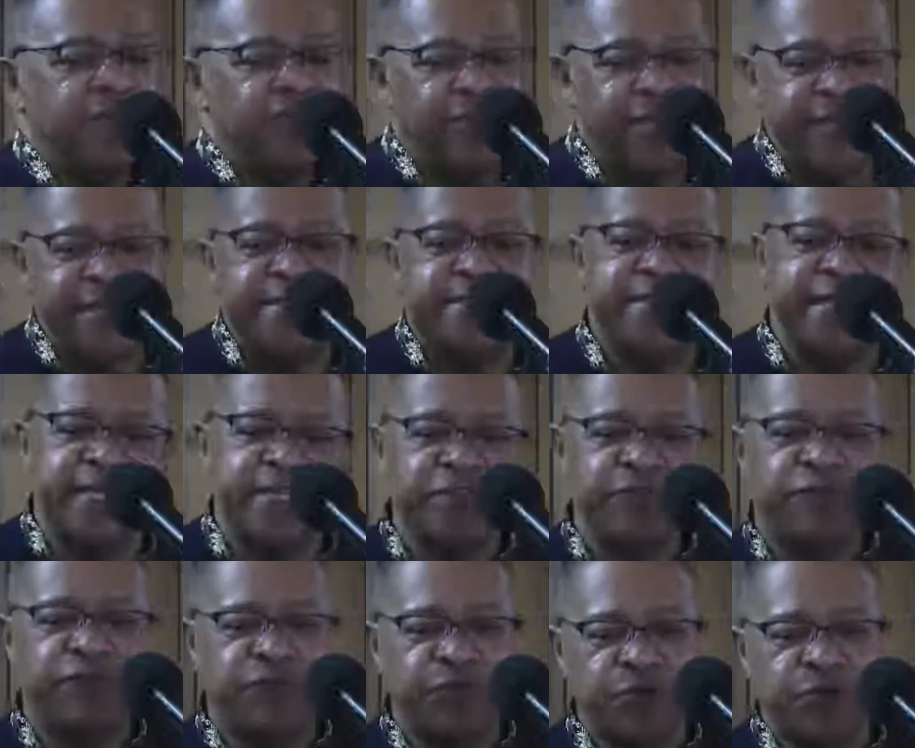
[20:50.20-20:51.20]
When he said
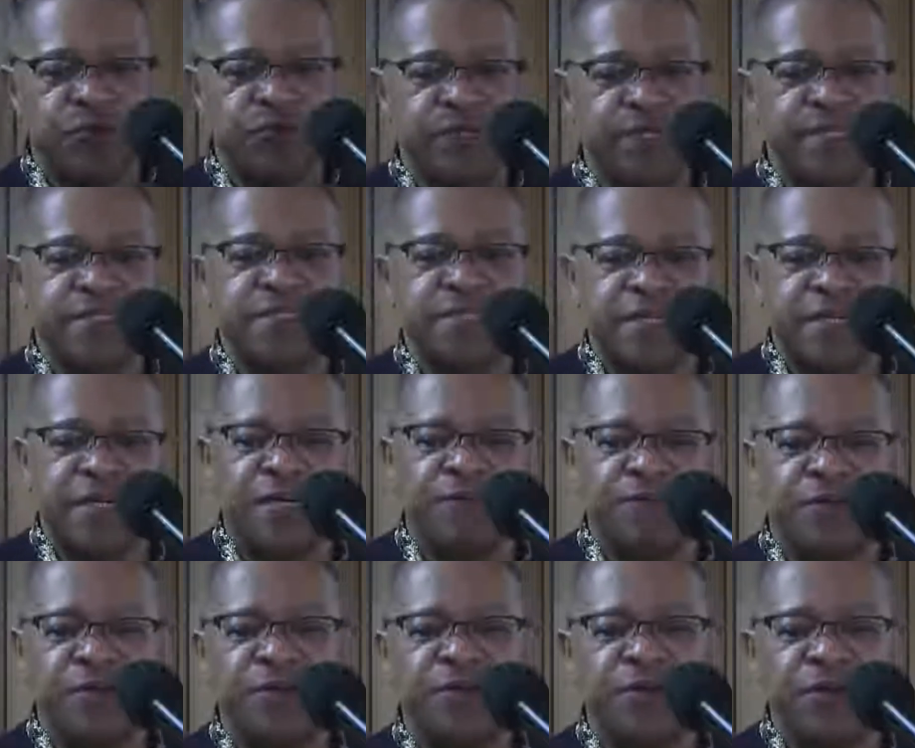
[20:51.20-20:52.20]
the fullness
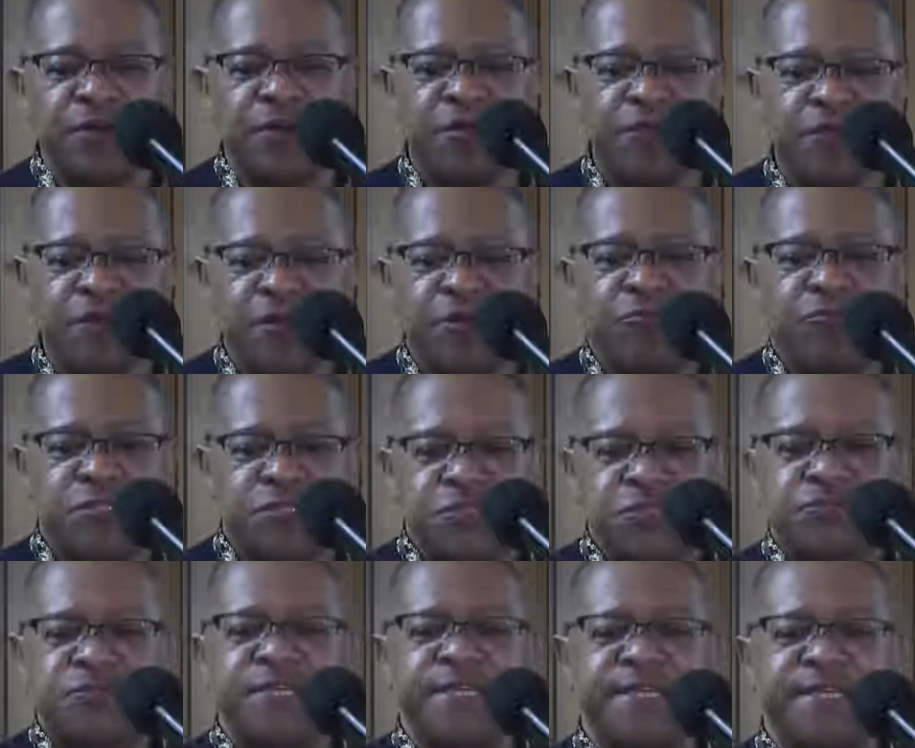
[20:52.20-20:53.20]
of the earth, what
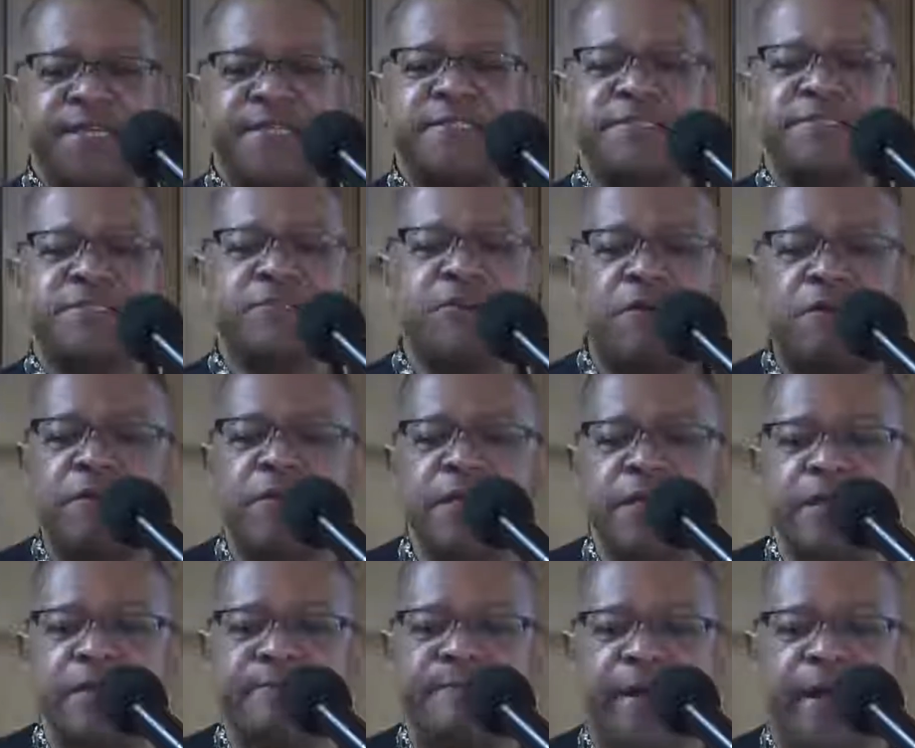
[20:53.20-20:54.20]
you think he's
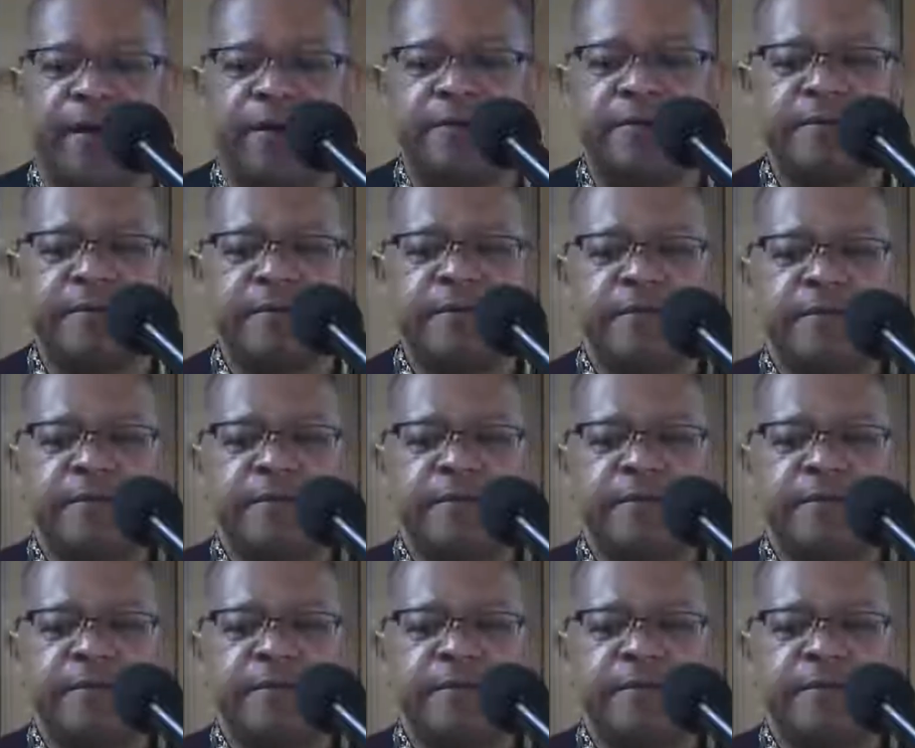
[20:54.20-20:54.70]
talking about?